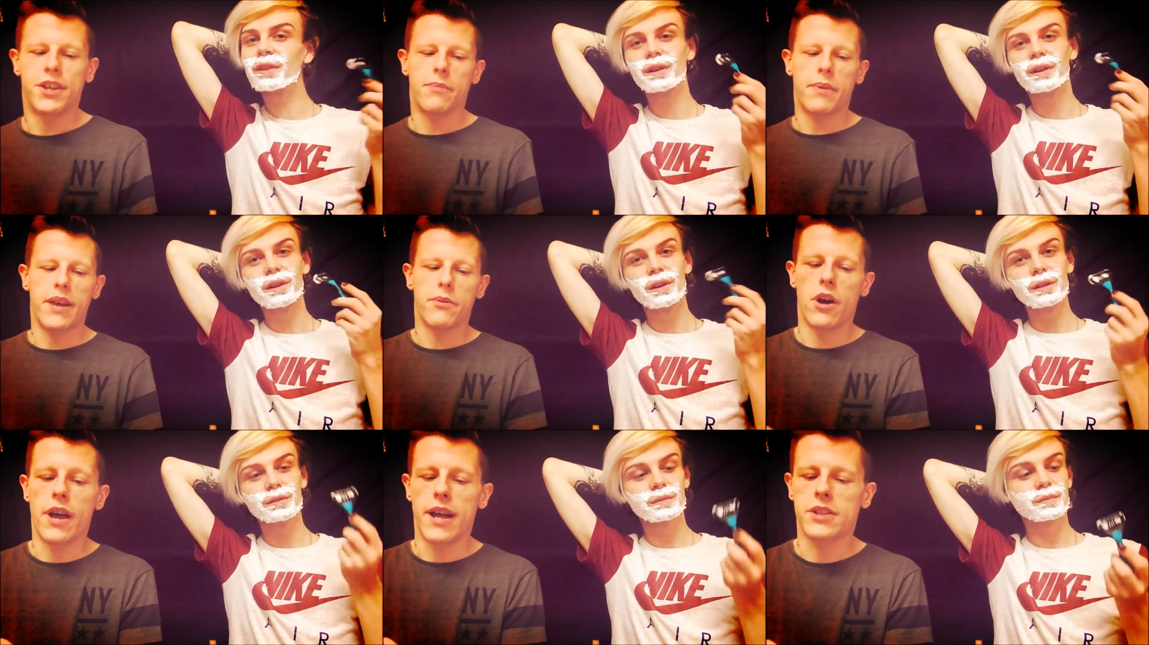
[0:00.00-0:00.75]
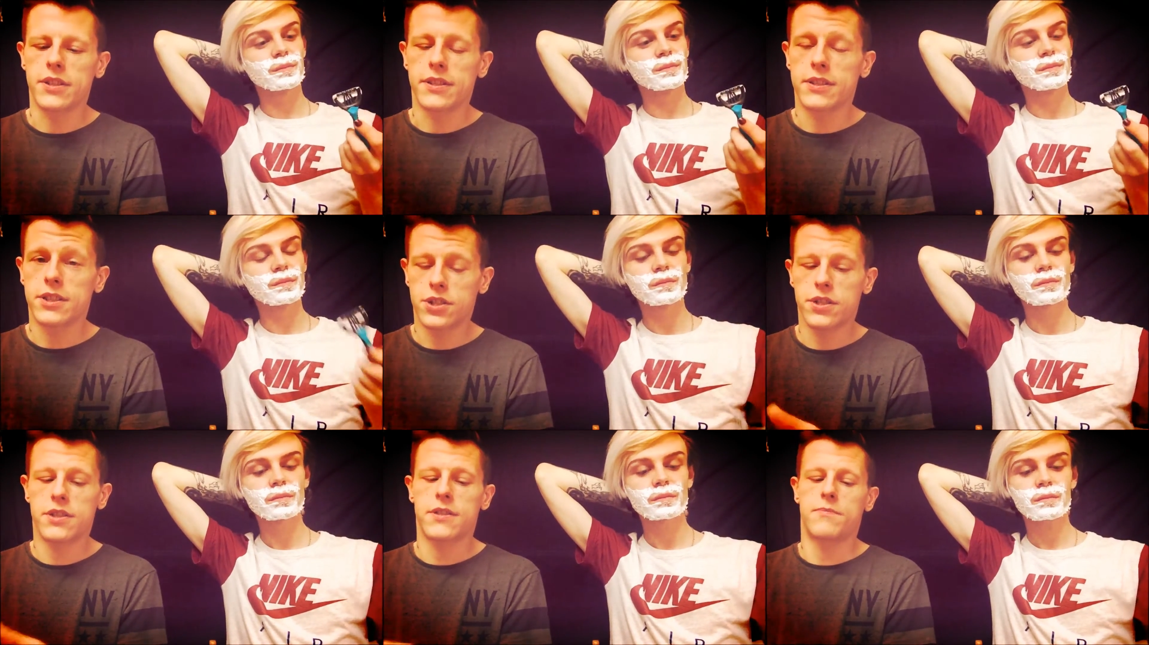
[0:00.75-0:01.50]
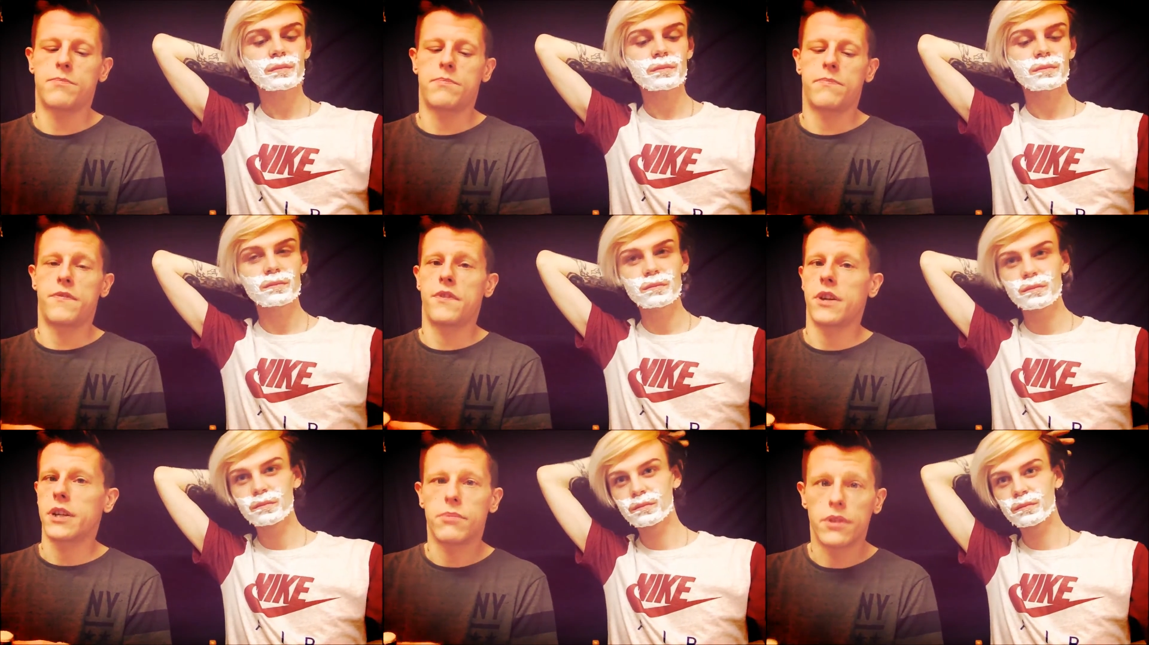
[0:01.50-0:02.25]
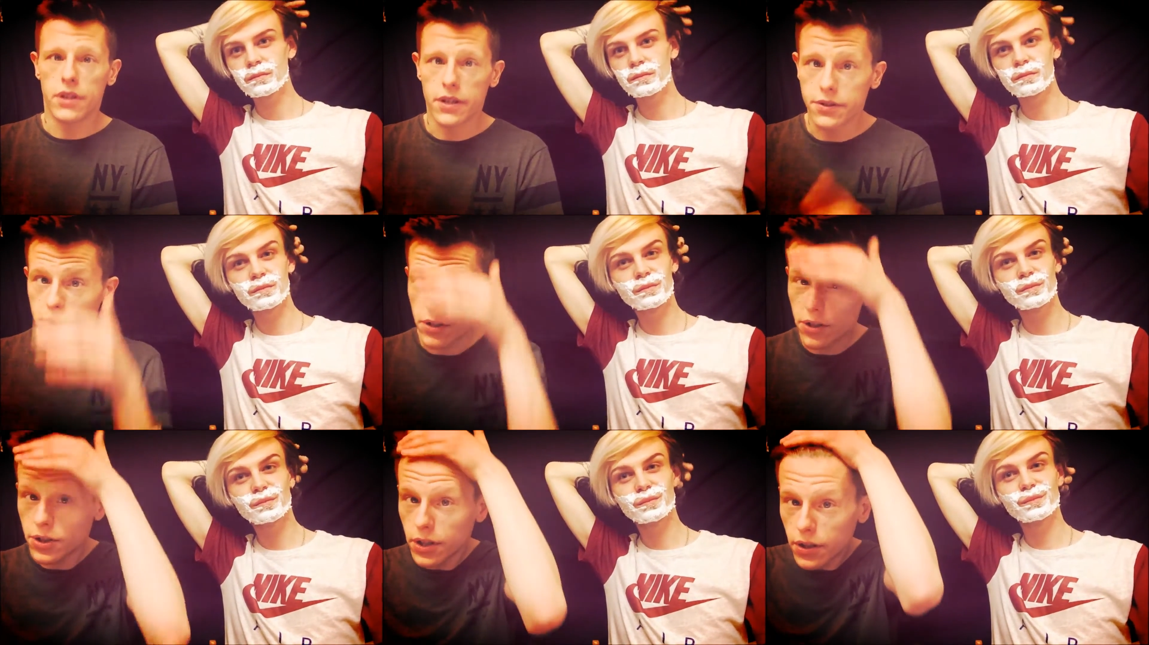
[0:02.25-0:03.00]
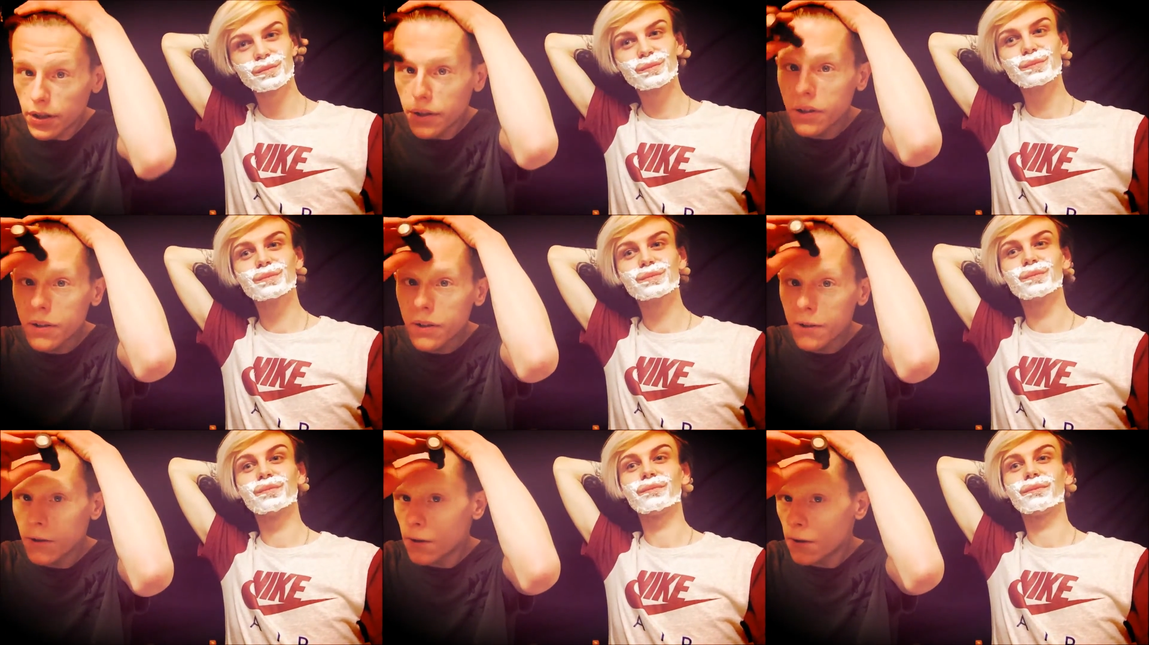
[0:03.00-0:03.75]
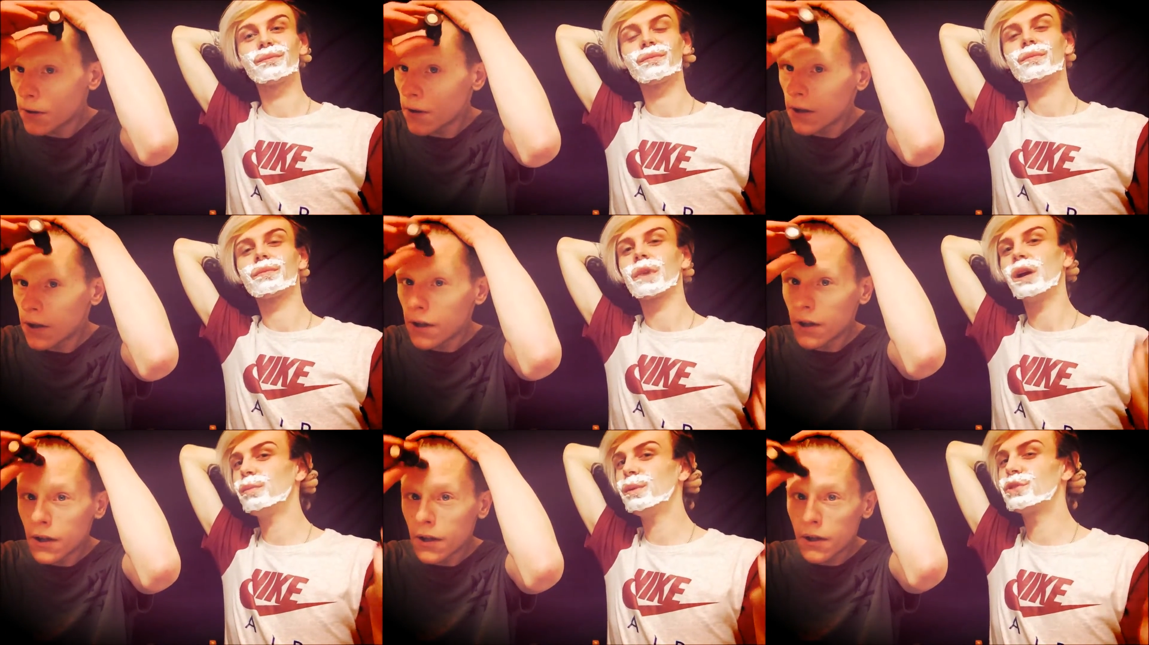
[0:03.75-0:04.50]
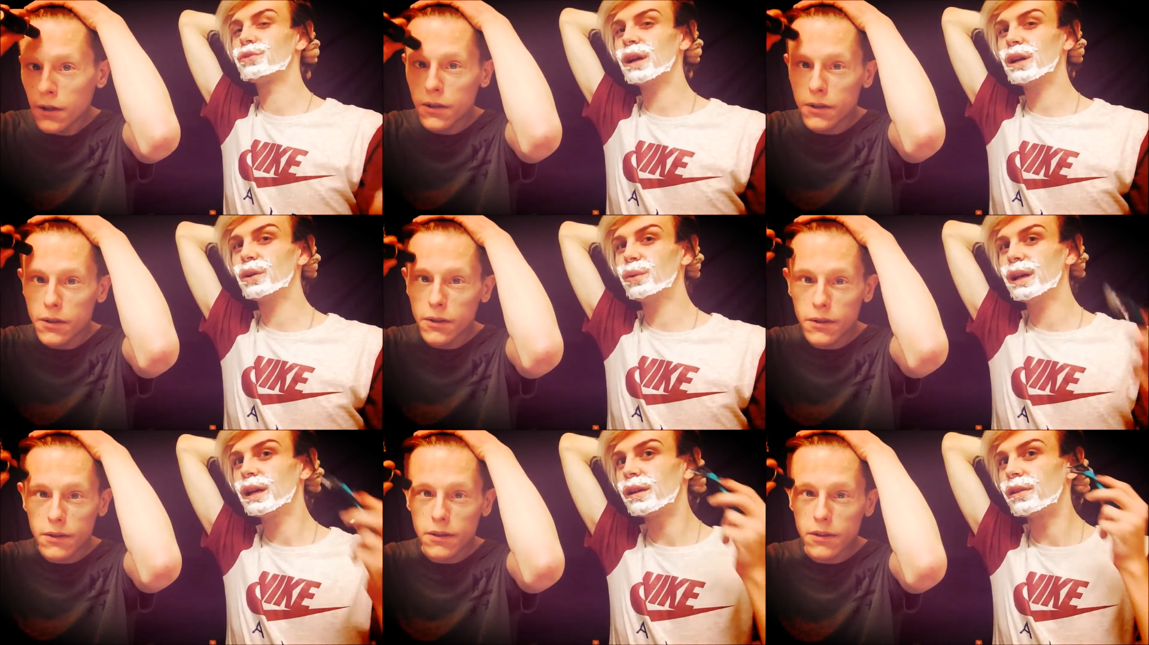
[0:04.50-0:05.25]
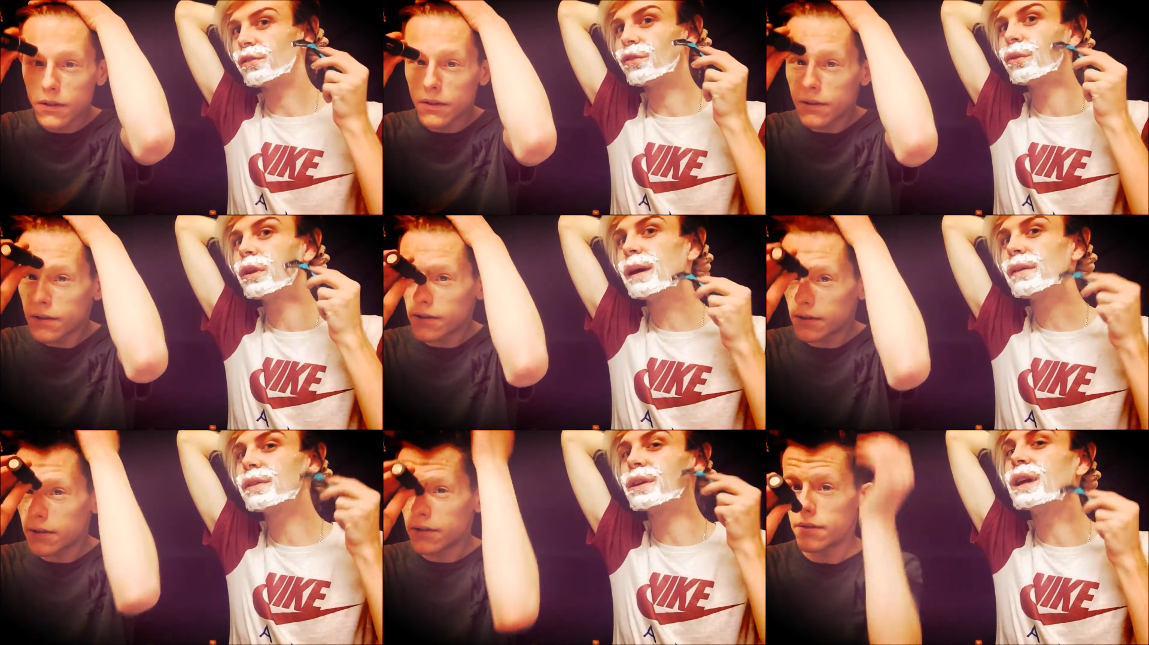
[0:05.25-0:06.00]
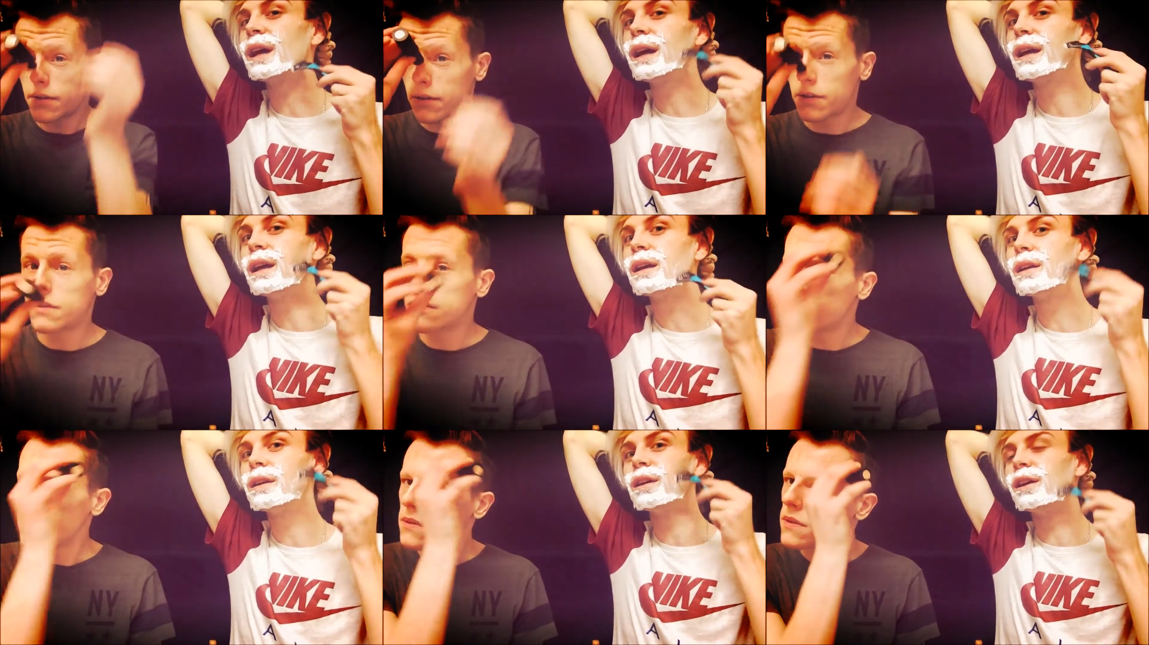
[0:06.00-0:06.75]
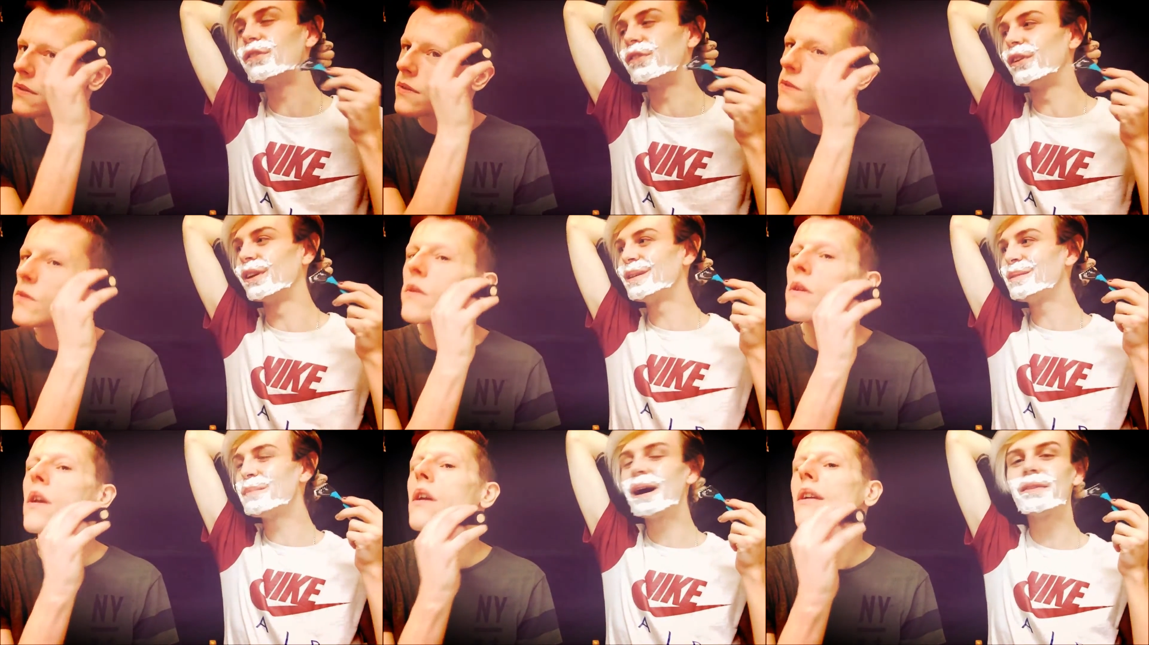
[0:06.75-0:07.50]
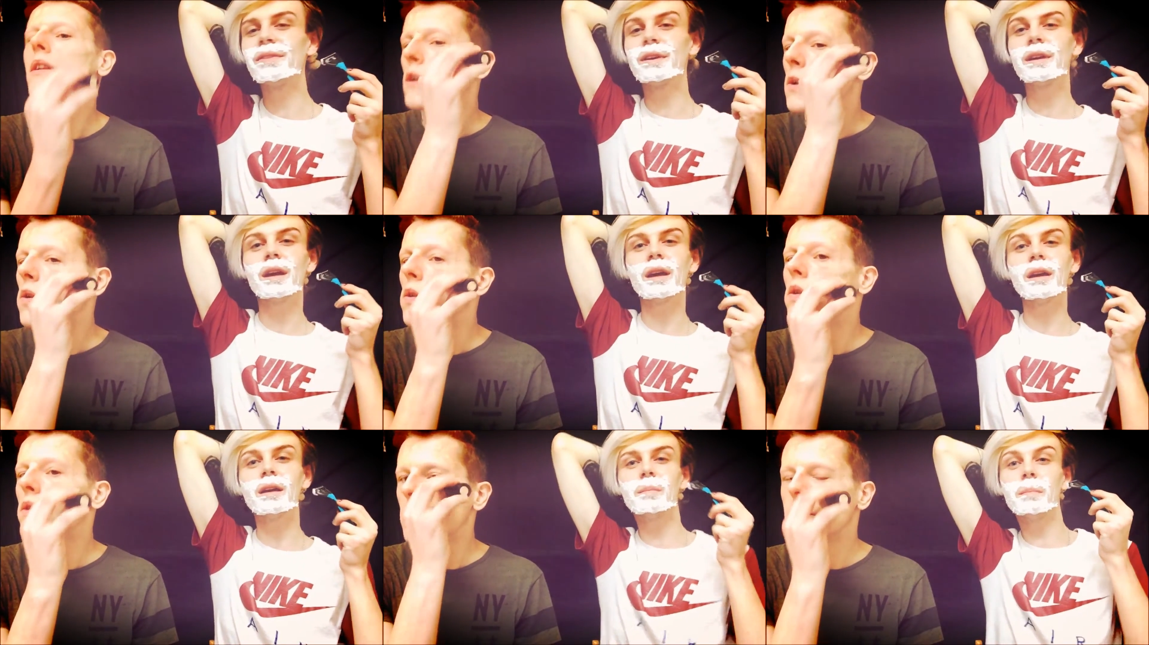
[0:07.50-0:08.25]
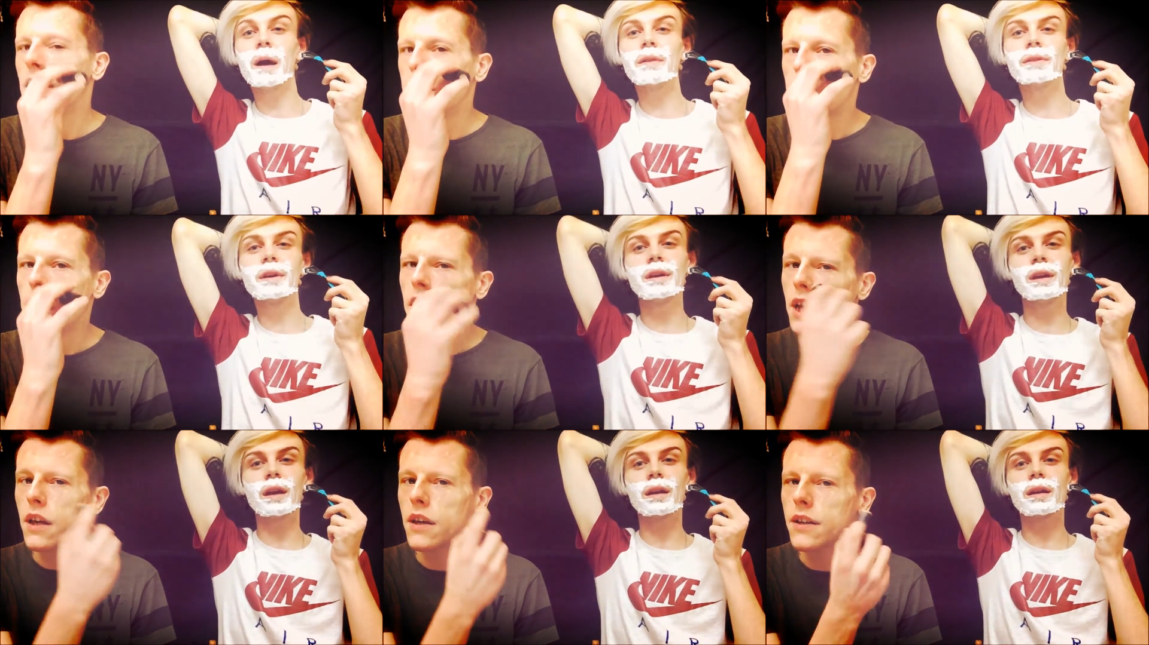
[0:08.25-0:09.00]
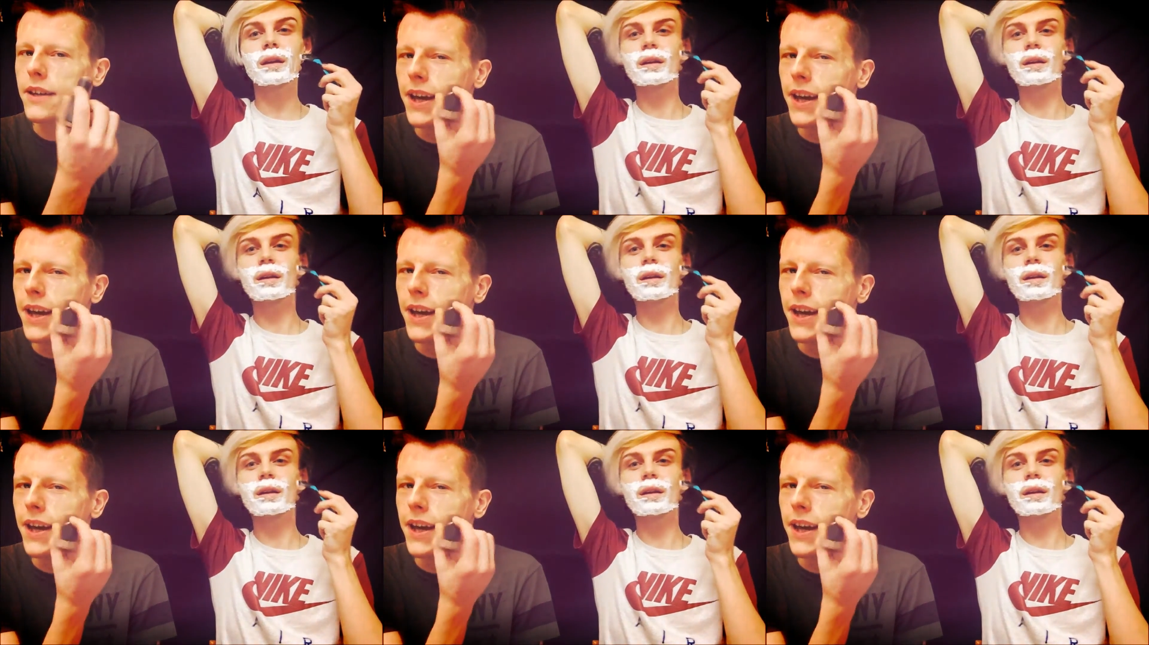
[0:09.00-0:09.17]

Speaker 1: I don't know about you. I actually fucking put loads of this shit on.
Speaker 2: Oh, we're drag queens. It's all about the cake. It's all about the cake, about the cake.